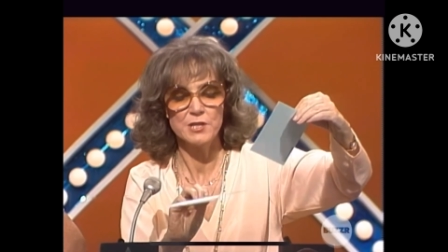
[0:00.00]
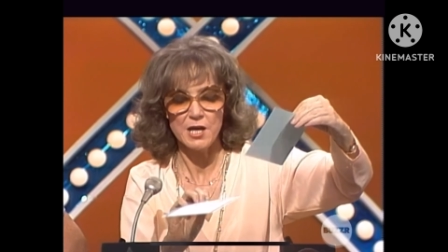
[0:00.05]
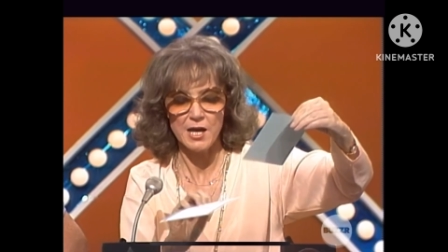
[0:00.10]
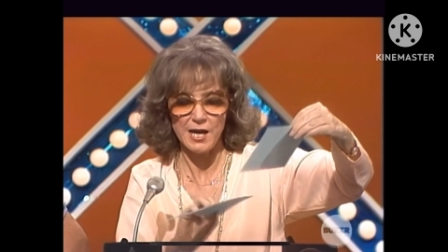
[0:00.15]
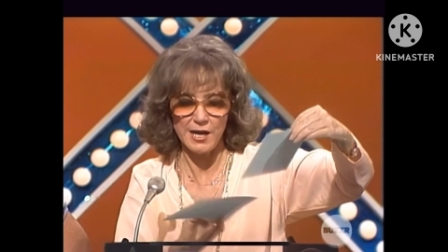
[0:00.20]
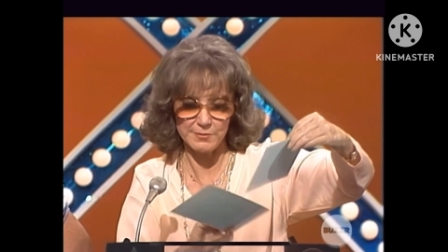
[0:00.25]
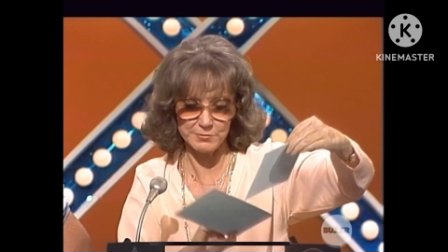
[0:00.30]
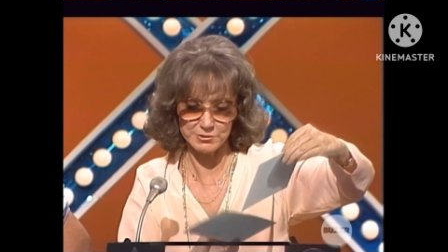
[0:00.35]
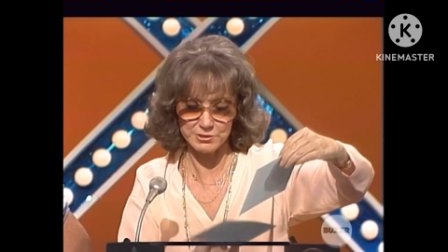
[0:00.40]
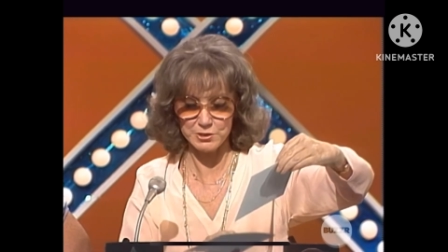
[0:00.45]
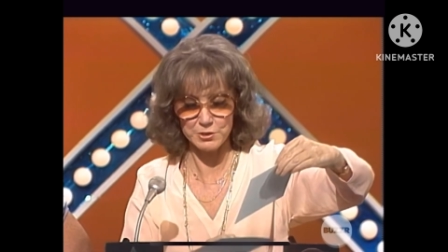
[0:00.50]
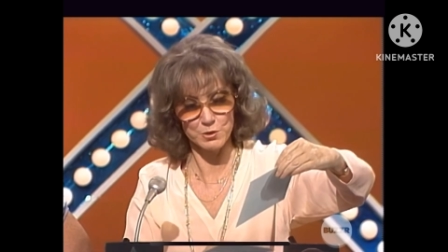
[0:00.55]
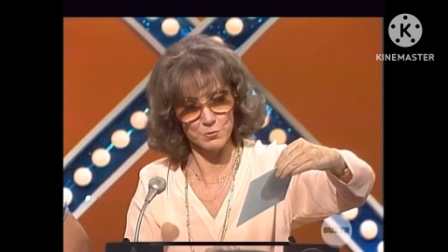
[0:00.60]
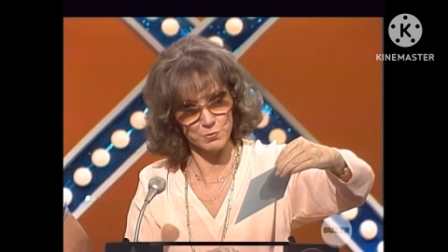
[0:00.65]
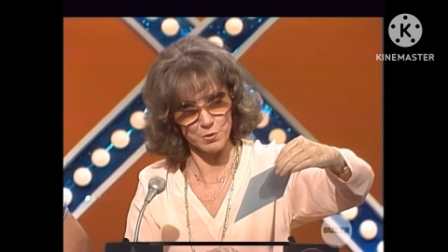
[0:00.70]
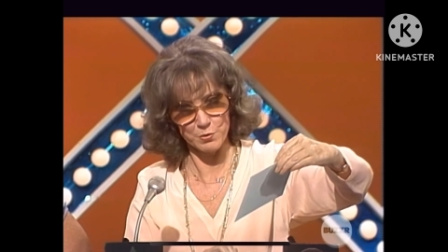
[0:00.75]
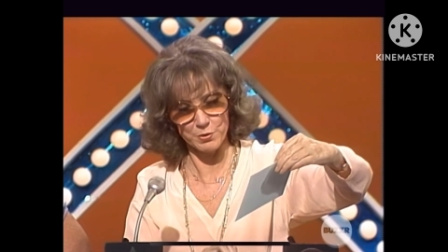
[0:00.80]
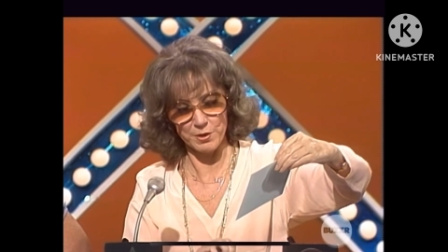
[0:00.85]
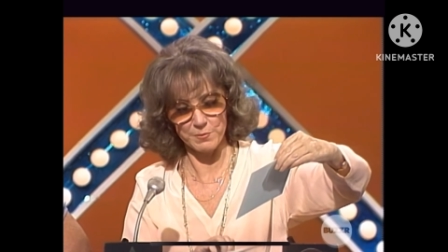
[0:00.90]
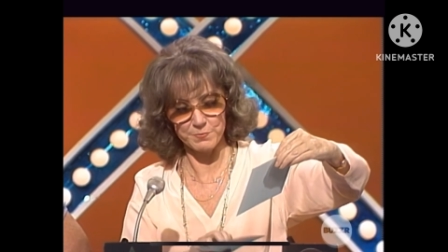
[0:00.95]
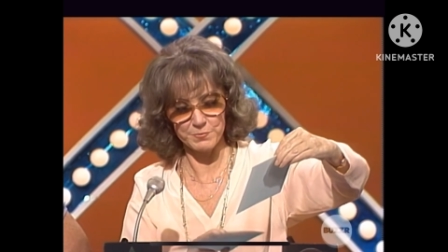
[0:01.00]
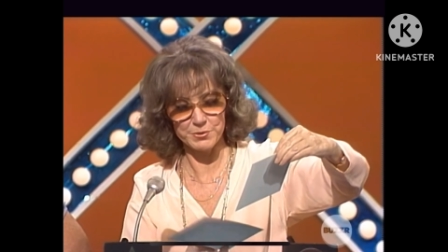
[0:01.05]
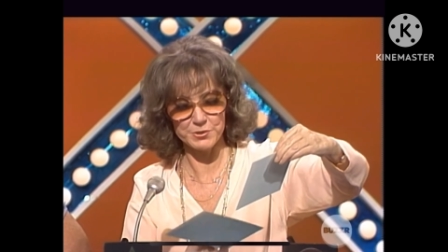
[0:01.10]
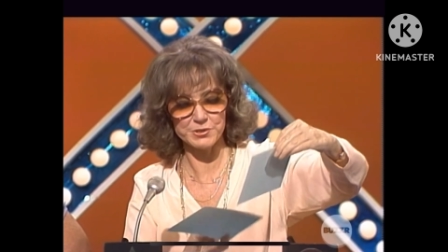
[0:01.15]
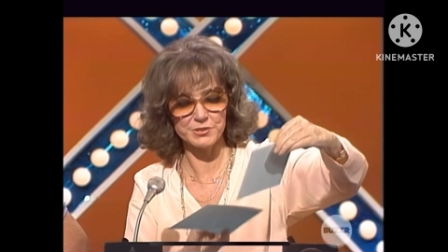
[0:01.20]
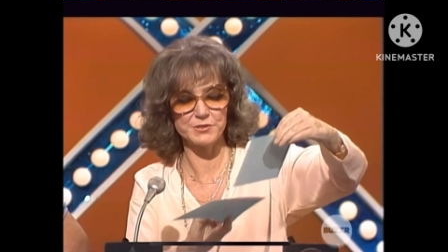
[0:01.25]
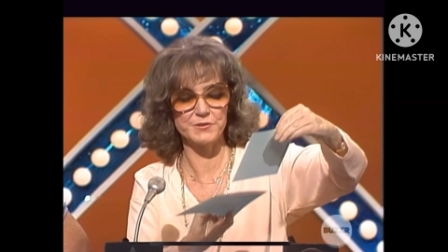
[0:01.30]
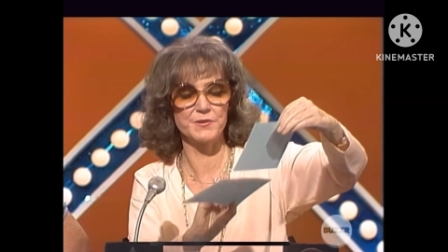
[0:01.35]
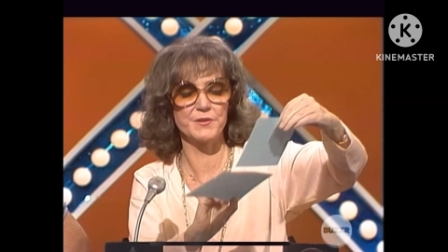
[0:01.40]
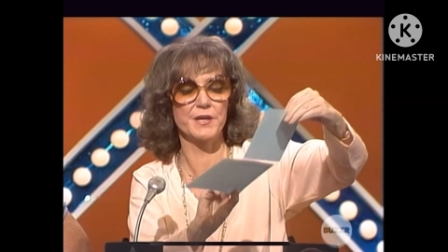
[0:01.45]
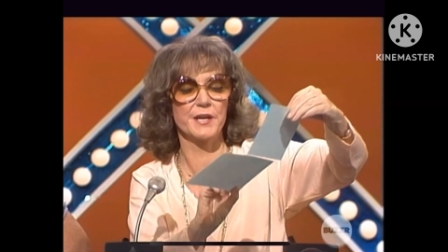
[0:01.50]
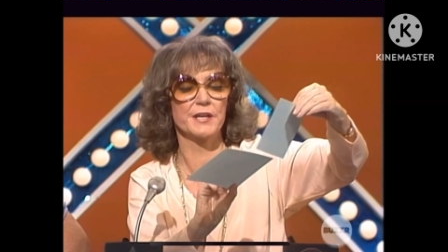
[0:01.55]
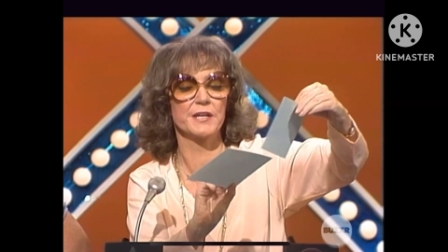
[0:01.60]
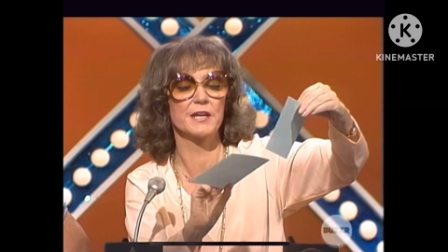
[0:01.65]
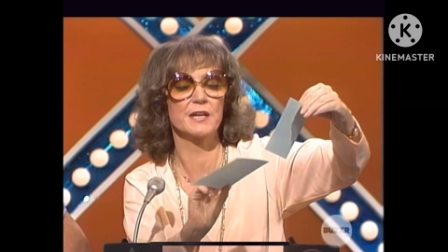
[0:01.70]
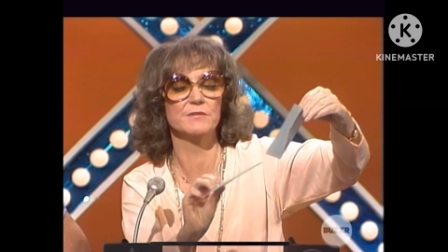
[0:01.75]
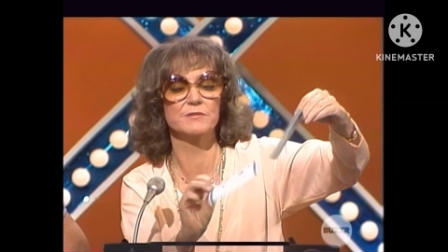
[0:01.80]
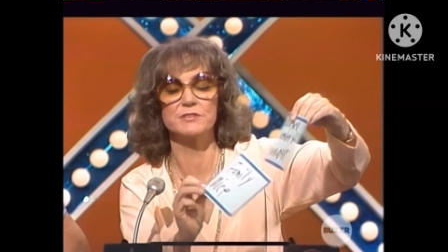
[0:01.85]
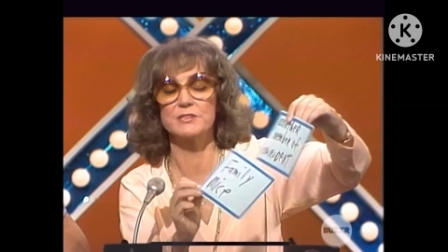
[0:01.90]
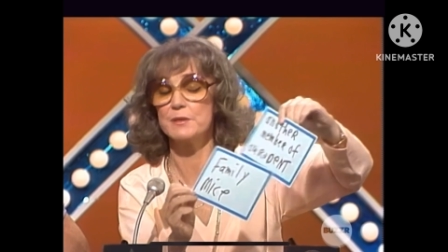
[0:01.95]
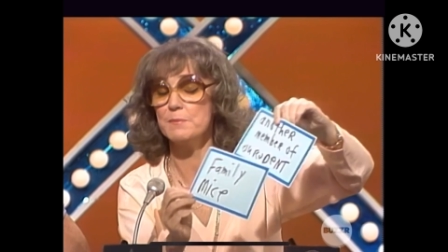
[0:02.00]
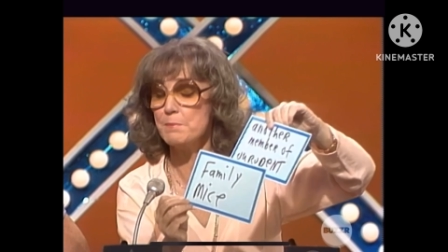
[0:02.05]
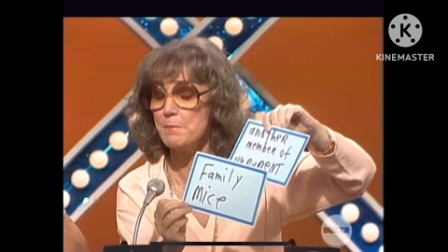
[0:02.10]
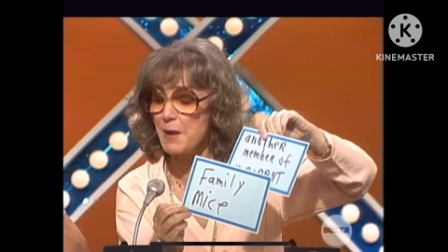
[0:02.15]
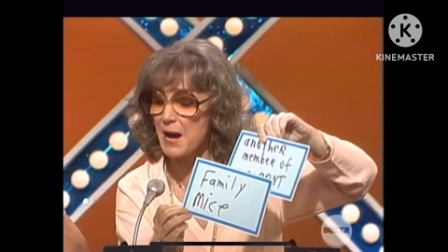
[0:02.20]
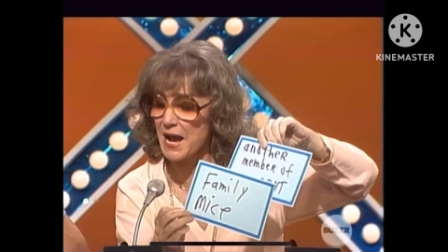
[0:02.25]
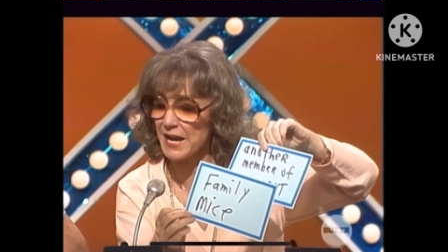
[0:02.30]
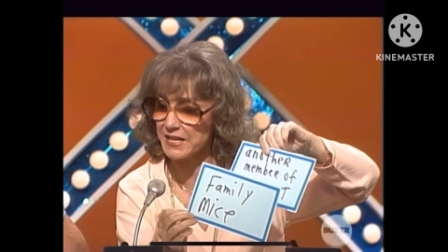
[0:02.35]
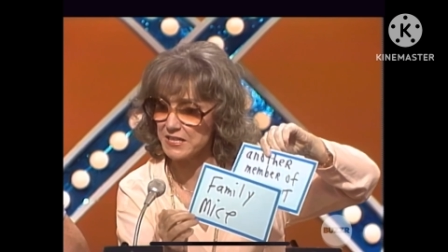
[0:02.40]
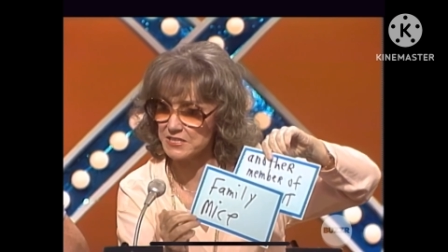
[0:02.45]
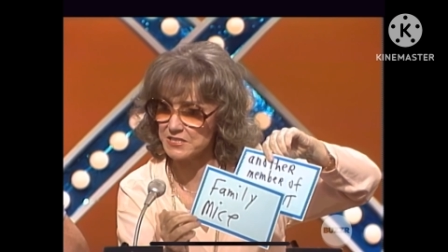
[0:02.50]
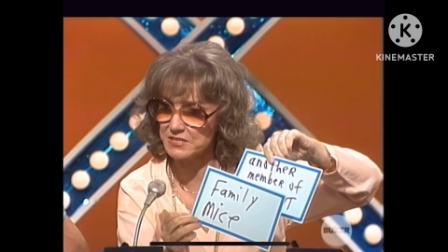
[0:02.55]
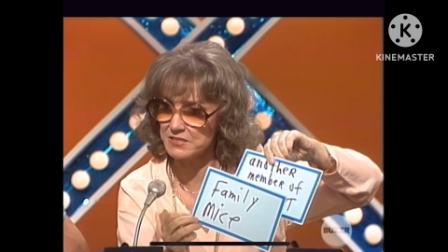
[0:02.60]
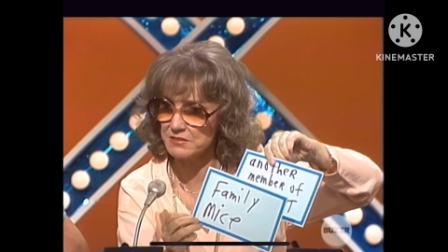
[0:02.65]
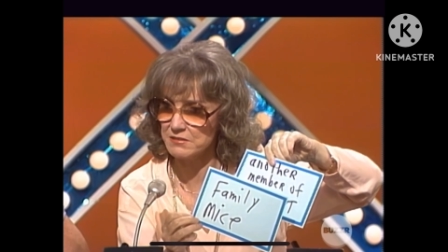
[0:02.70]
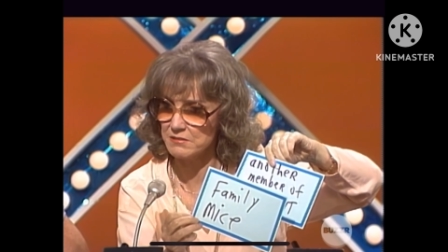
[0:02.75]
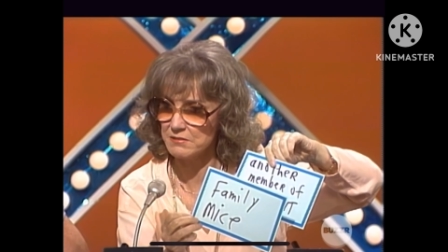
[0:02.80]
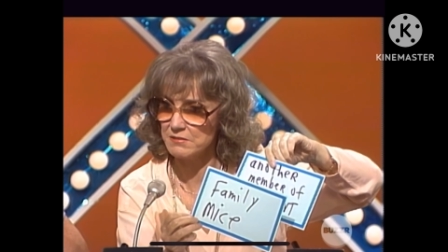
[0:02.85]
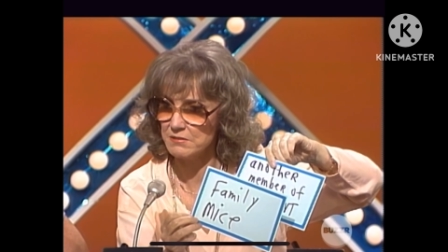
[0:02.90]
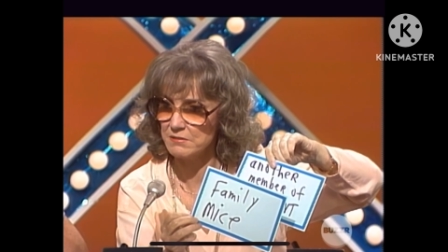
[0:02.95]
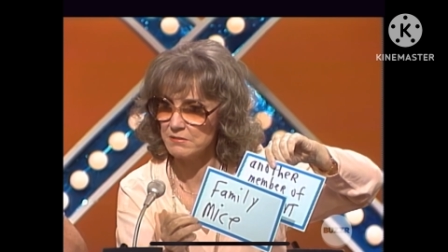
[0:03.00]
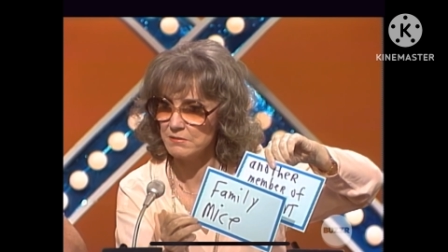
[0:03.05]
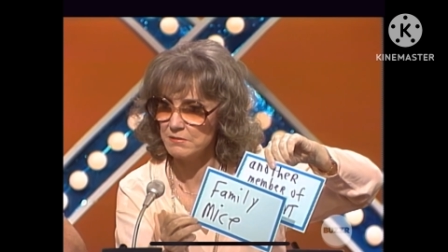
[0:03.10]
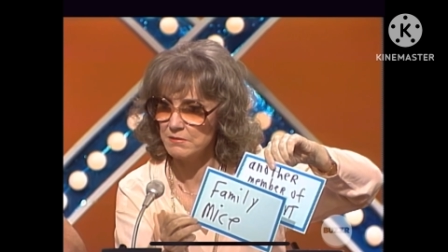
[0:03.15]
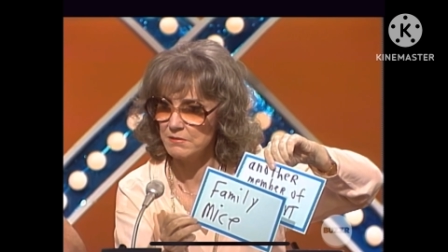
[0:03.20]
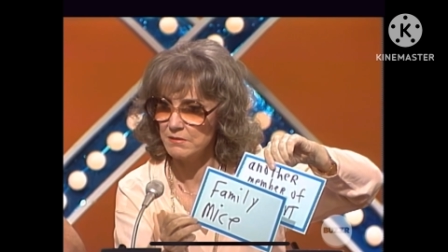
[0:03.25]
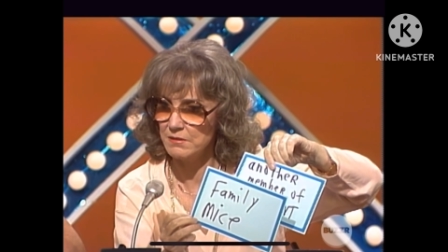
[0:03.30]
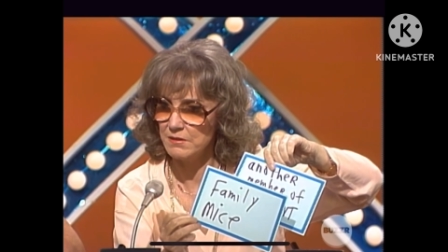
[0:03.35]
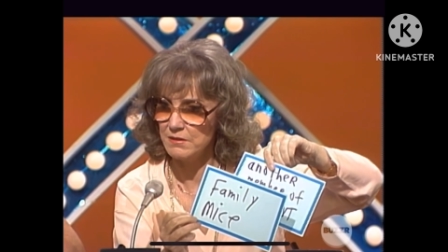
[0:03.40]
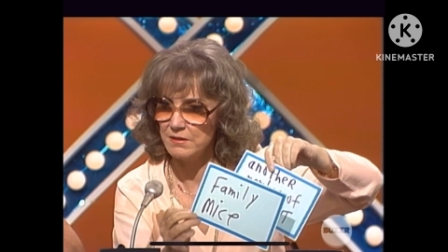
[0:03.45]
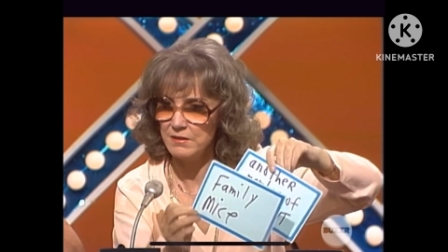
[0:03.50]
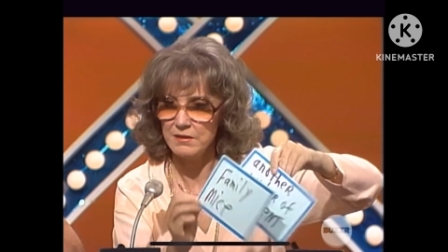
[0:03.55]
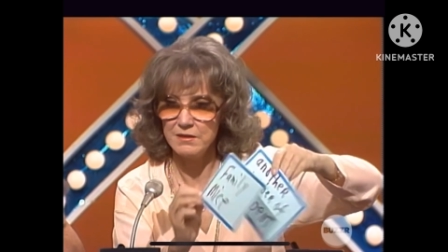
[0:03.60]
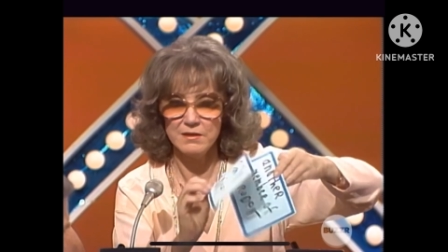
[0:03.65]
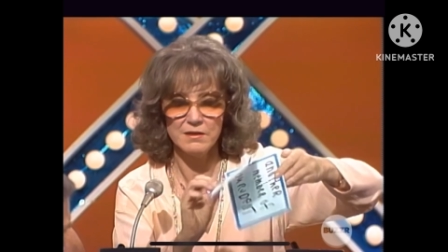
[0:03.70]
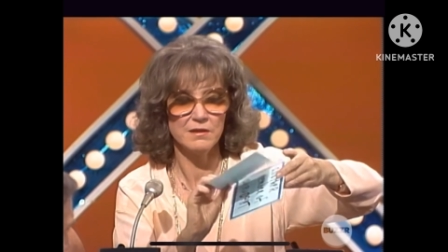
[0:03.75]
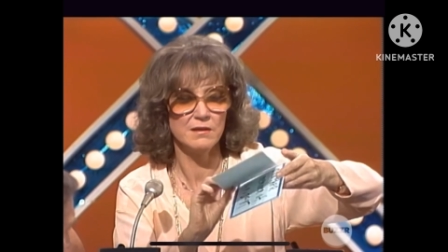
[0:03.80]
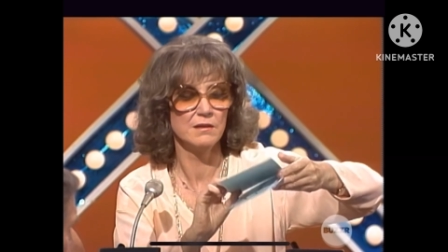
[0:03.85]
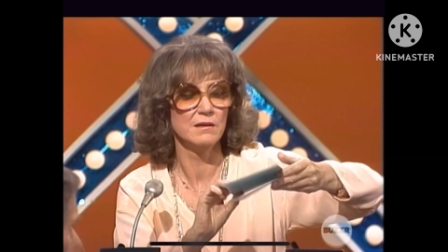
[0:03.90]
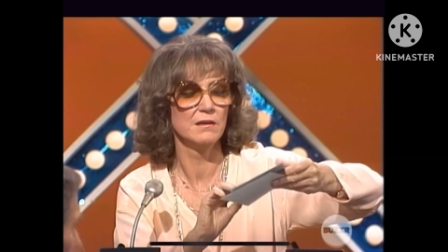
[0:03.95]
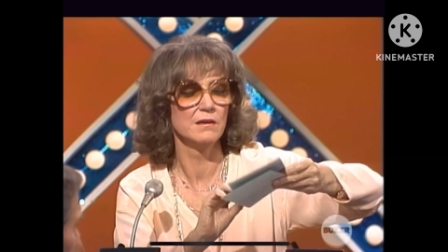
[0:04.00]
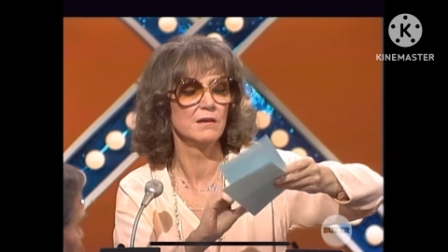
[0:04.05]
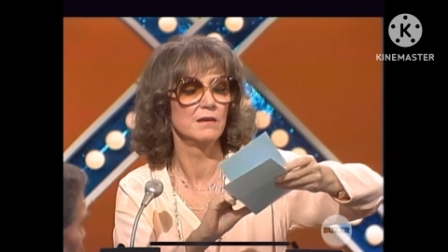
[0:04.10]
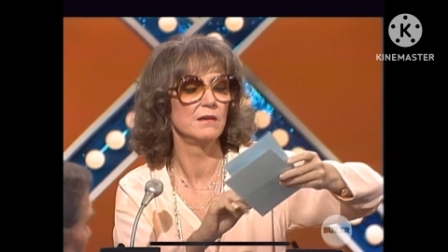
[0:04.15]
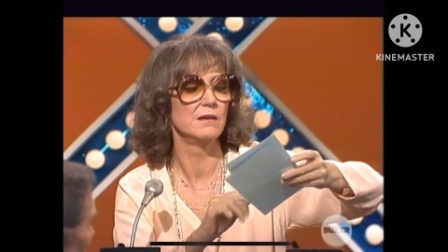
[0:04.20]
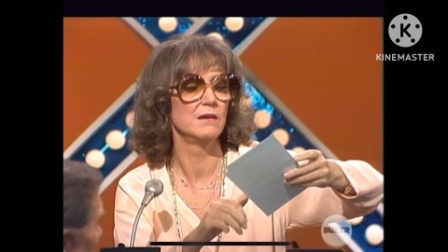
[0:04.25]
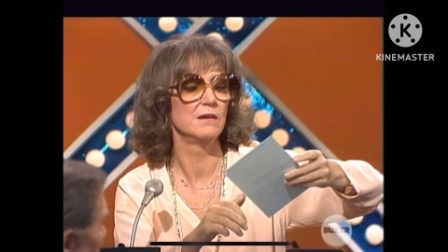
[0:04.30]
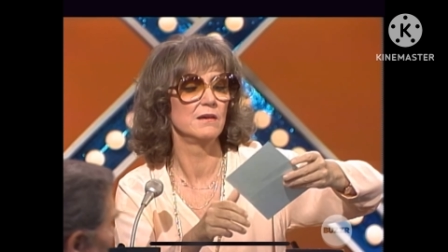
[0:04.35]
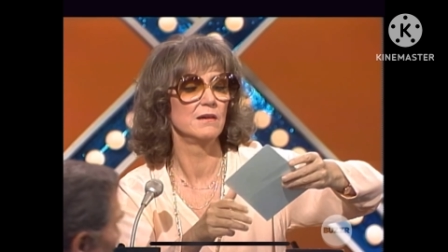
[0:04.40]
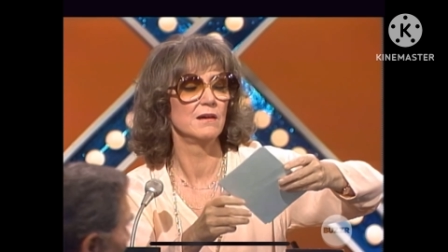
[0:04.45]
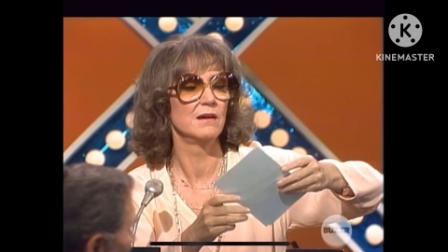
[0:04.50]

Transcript: I was a grown-up person, thank heavens. Mice. Mice, yeah.